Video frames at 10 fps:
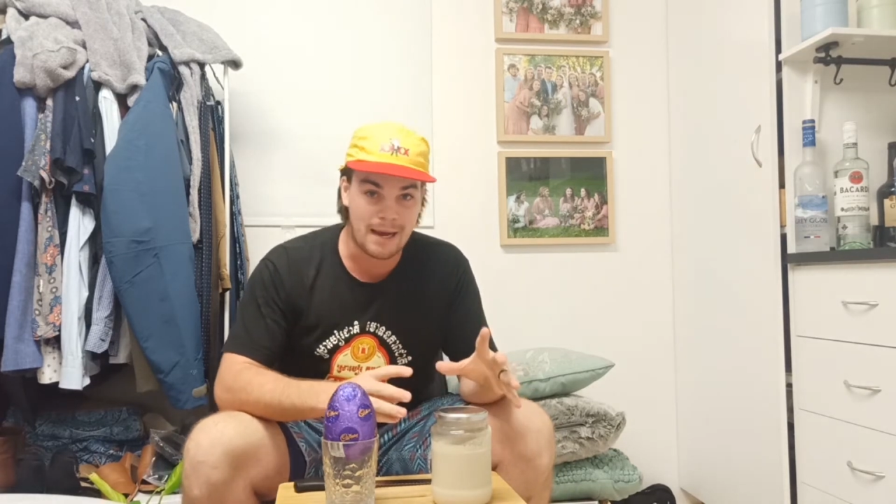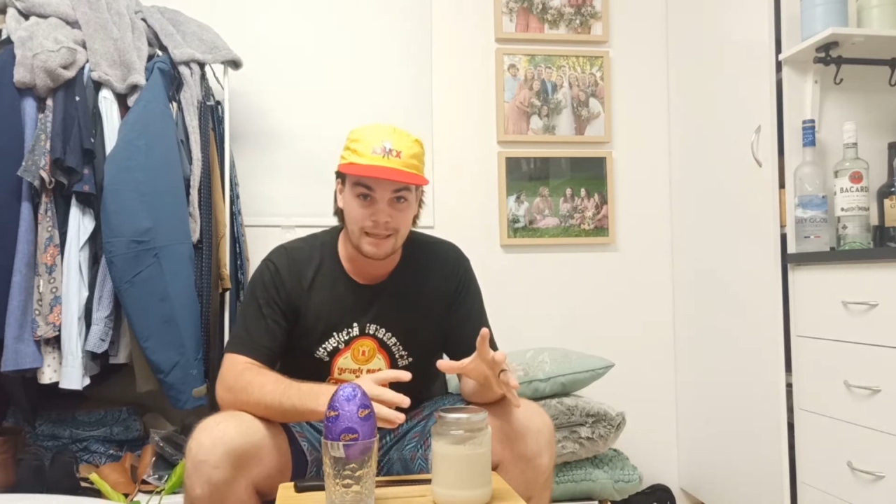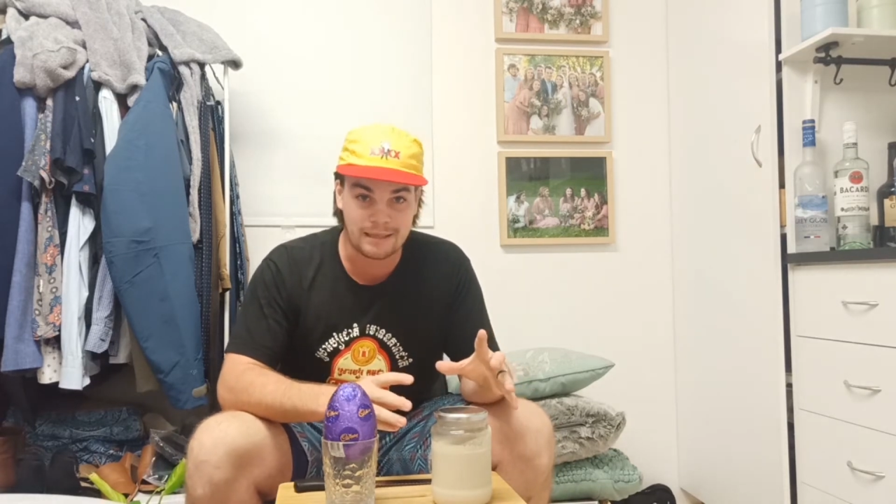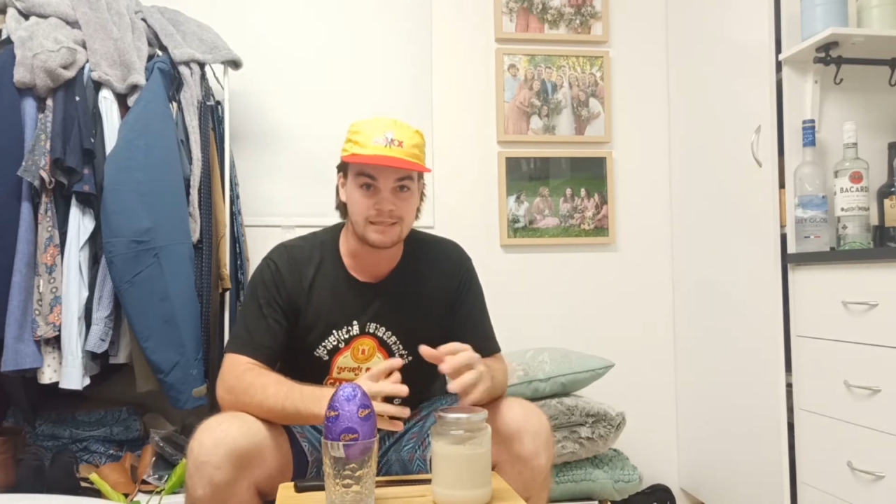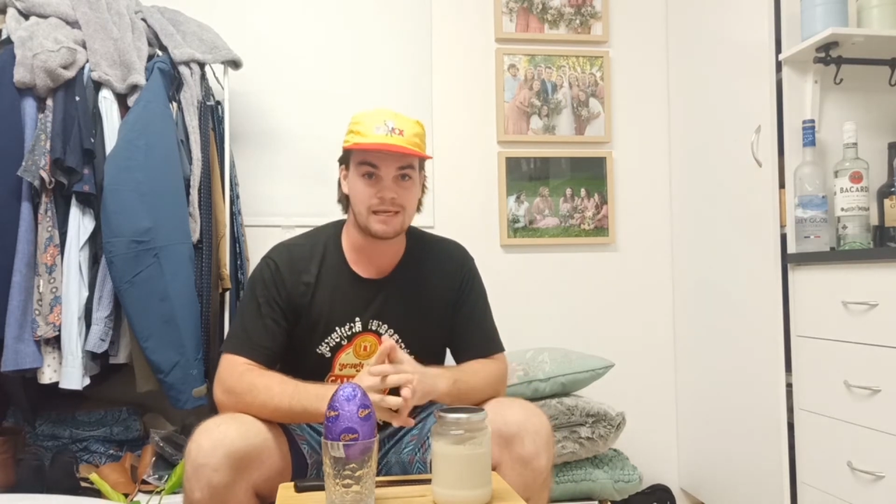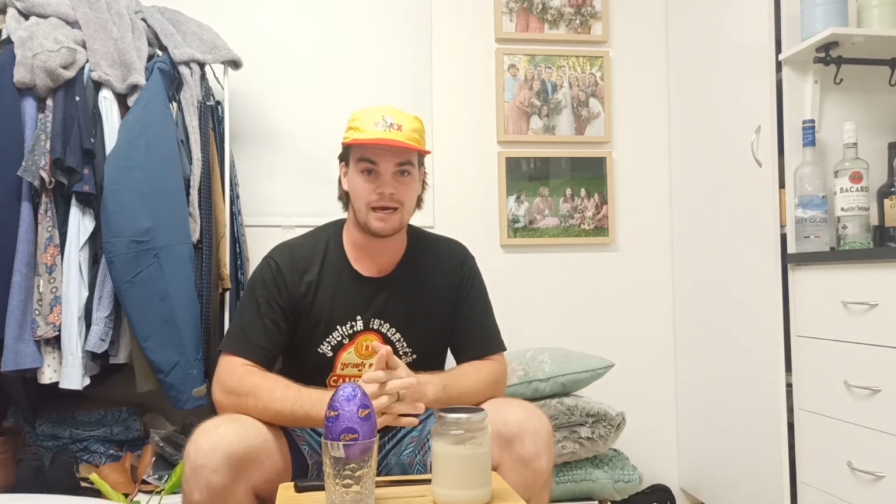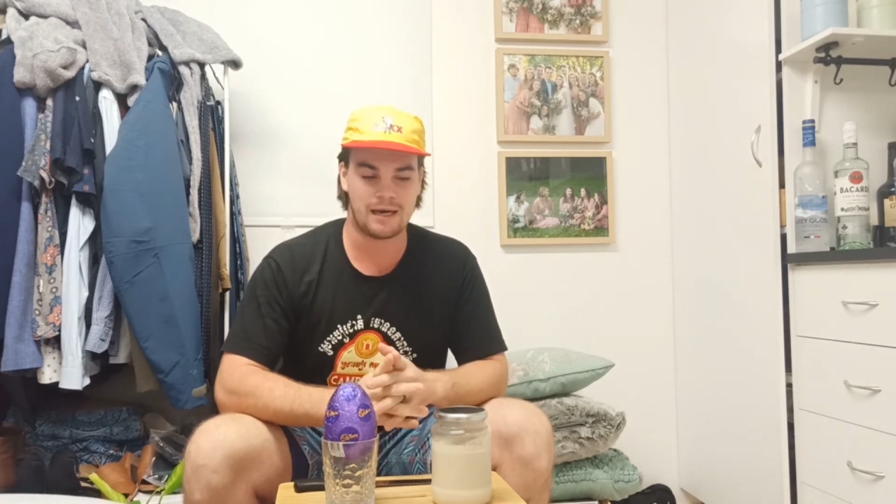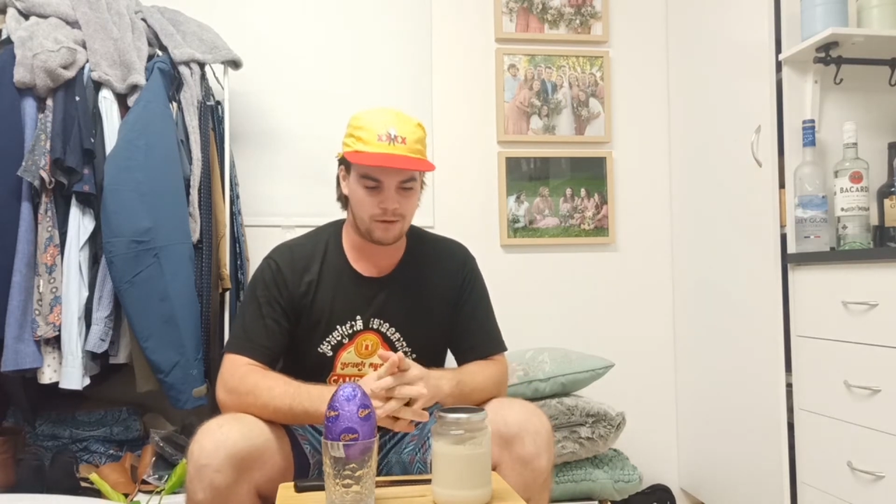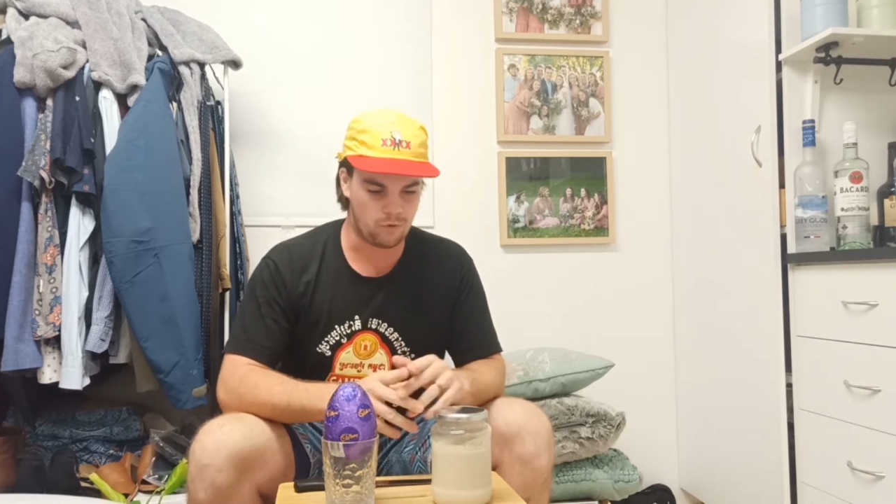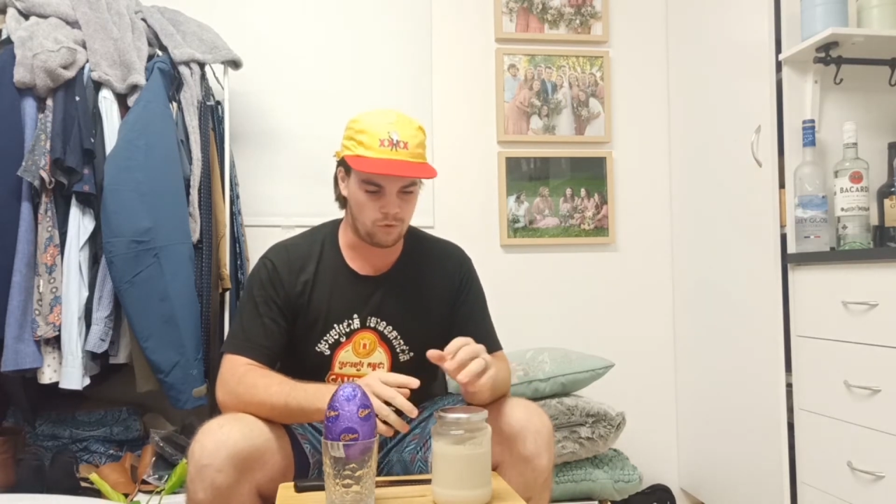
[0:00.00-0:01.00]
Baileys
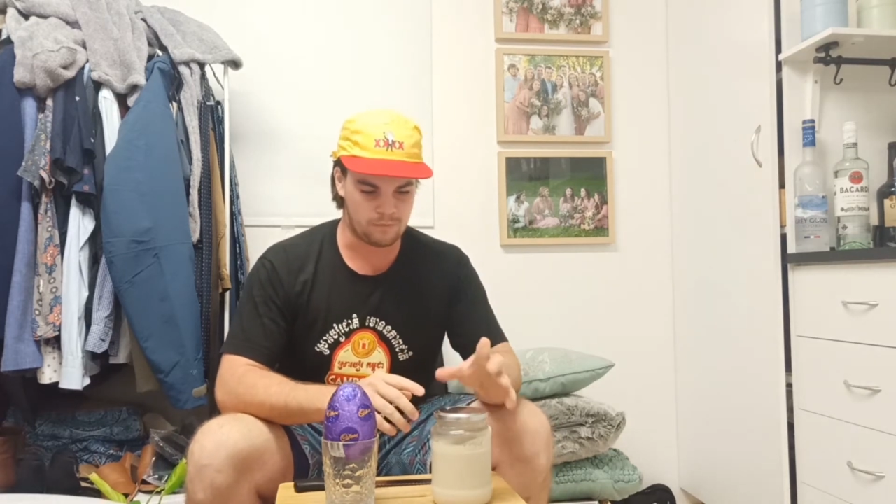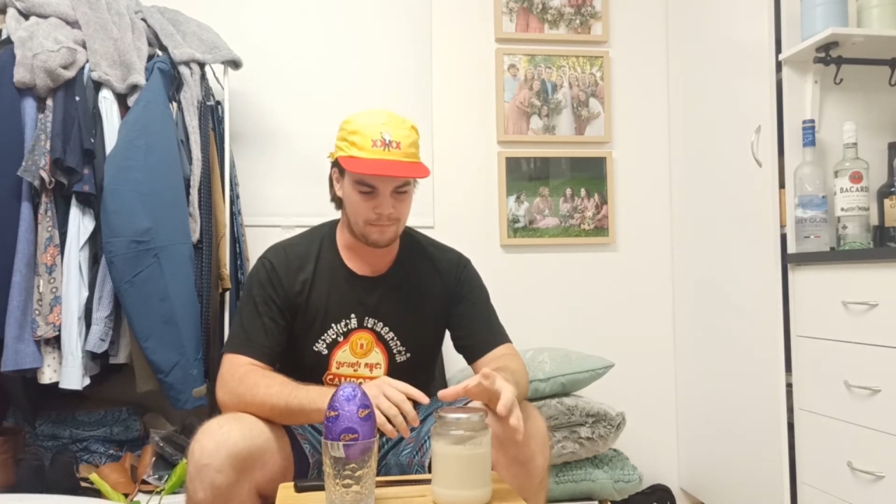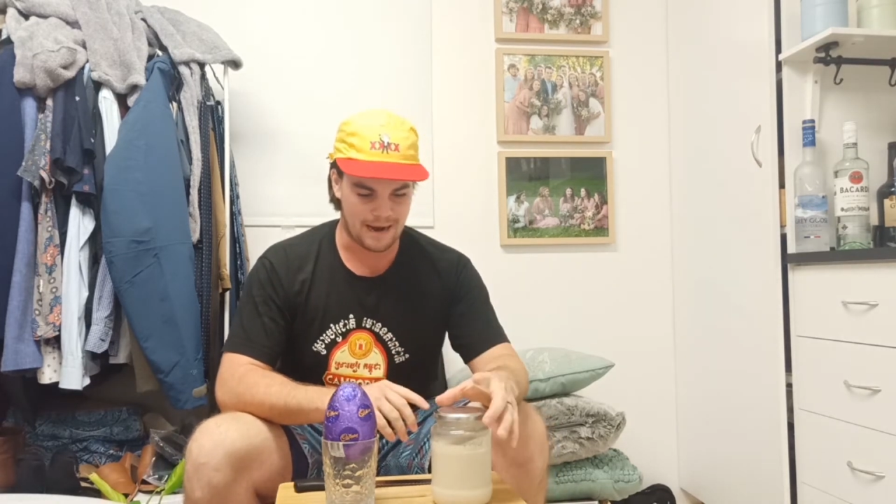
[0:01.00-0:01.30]
all